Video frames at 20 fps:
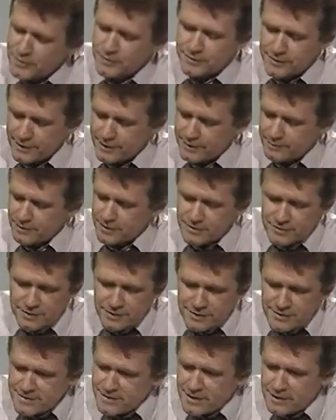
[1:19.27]
I know you
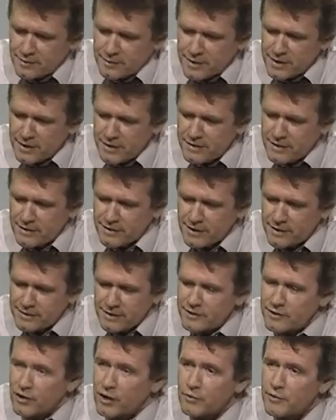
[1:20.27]
did, but you didn't tell them
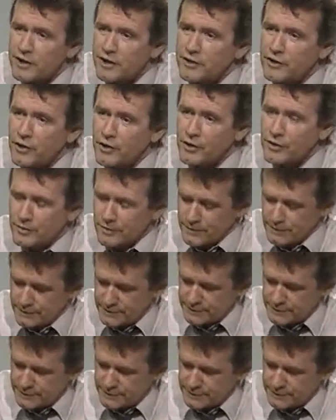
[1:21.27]
anything they didn't already